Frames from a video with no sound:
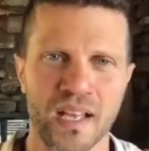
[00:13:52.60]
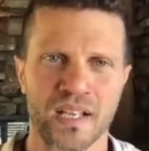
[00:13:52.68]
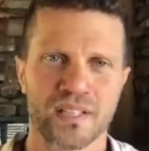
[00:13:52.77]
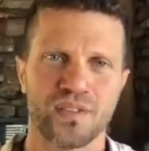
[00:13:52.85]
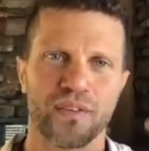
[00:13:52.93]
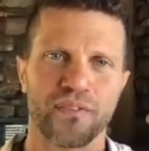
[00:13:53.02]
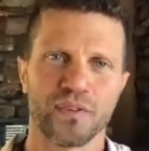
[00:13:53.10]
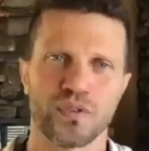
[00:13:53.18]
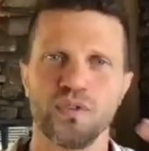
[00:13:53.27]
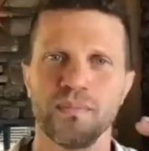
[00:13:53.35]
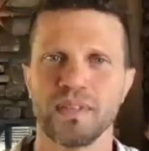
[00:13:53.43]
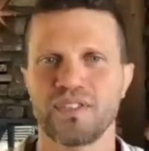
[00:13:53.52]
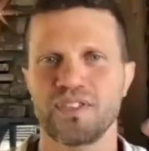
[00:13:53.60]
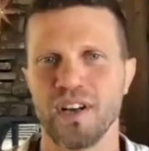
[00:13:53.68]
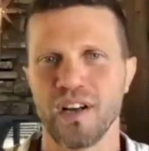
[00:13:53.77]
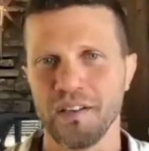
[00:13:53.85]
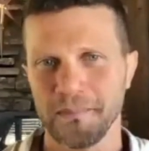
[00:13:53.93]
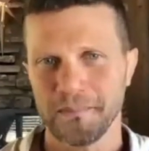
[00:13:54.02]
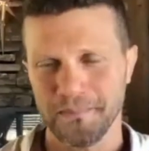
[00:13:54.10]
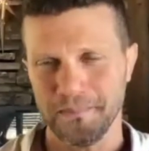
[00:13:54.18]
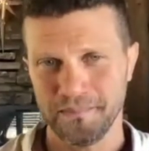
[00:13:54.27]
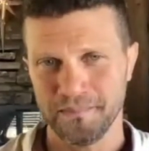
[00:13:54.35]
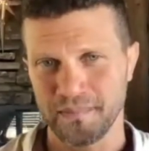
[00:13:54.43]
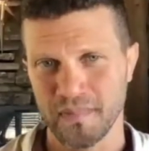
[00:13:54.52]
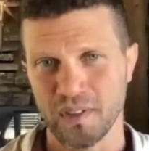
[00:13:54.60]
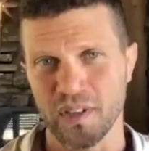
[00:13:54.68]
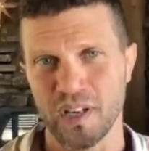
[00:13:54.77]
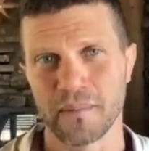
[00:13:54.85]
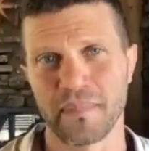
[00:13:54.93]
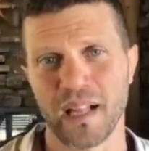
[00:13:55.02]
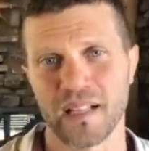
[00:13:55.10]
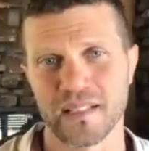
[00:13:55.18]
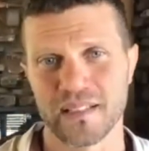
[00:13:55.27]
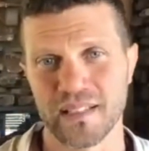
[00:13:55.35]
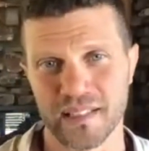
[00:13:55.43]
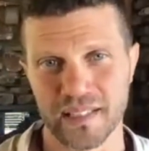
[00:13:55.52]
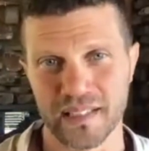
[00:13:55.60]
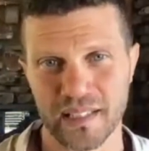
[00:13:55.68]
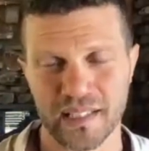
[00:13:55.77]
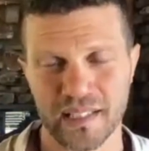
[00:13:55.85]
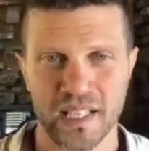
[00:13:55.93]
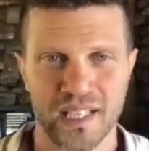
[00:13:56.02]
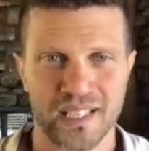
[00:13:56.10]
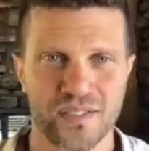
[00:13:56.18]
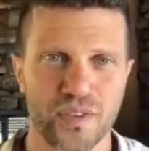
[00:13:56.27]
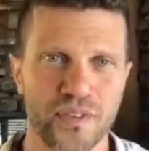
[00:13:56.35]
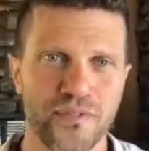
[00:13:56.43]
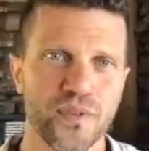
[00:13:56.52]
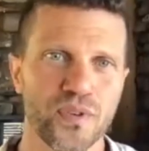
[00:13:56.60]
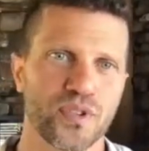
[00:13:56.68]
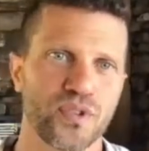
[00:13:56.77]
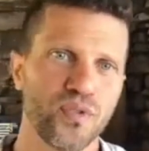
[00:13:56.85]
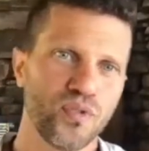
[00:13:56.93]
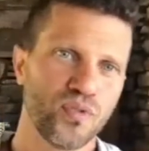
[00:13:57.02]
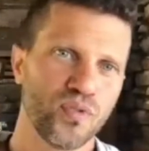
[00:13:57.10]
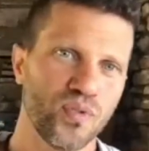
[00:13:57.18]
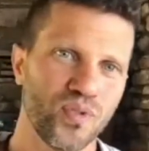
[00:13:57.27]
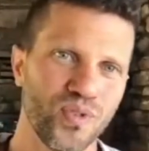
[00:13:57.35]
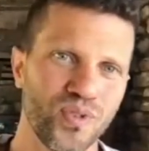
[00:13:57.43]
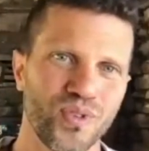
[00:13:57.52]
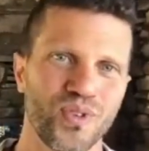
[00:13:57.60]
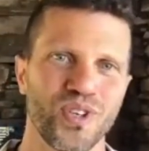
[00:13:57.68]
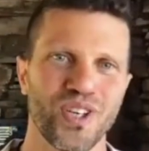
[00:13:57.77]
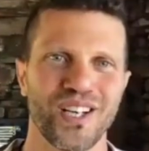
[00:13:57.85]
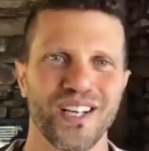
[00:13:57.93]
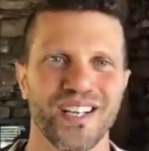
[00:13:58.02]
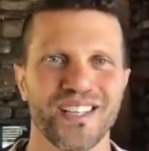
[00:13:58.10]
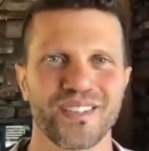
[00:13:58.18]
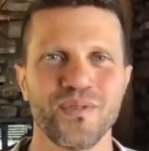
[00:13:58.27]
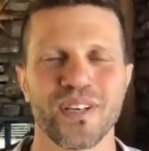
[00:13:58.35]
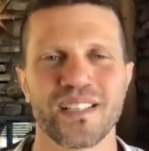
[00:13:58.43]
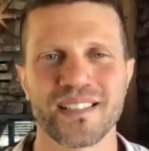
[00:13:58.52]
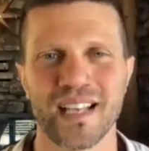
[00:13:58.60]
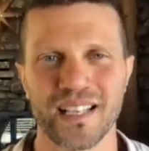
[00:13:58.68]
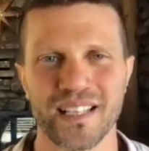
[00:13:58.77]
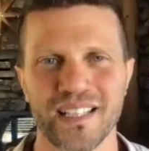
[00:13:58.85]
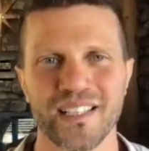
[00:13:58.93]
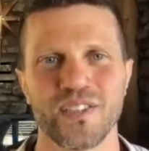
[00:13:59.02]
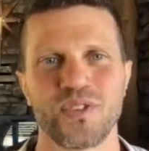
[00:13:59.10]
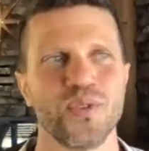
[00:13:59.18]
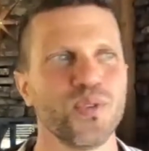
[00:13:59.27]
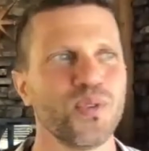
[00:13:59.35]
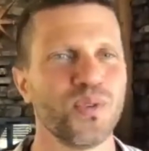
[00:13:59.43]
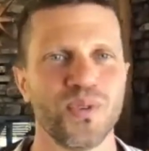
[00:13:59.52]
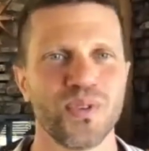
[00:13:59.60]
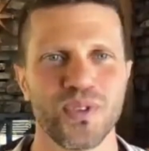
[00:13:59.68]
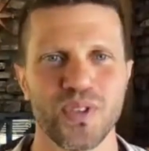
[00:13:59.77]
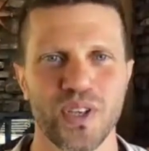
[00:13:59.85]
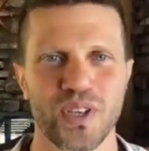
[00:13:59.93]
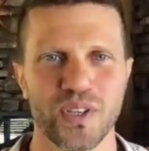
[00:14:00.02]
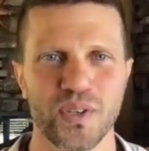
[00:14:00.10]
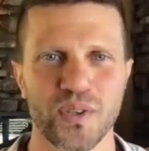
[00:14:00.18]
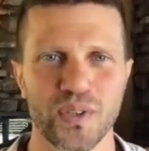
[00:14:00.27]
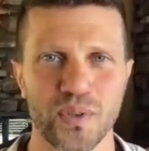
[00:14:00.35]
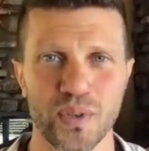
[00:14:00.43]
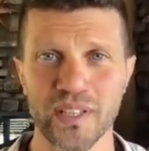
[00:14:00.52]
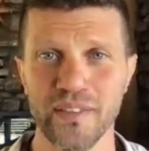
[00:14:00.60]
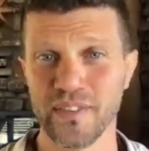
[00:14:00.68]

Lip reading: So if you're too much yang, you're not balancing the yin. So if you're too excited, you live